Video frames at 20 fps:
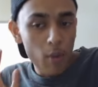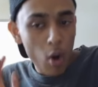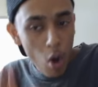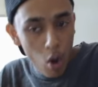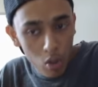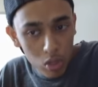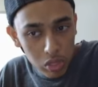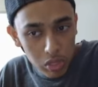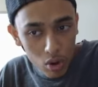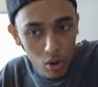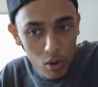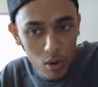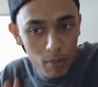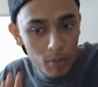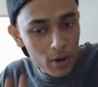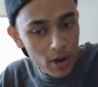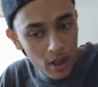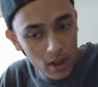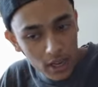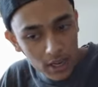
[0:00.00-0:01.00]
Although um,
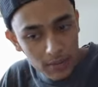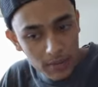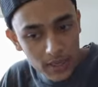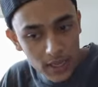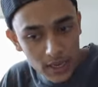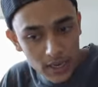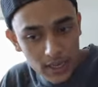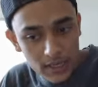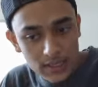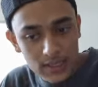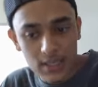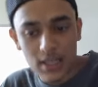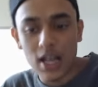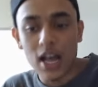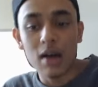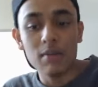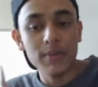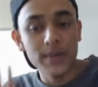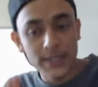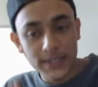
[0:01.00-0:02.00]
we're not going to be getting into that,
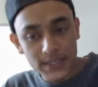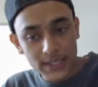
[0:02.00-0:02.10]
I'm just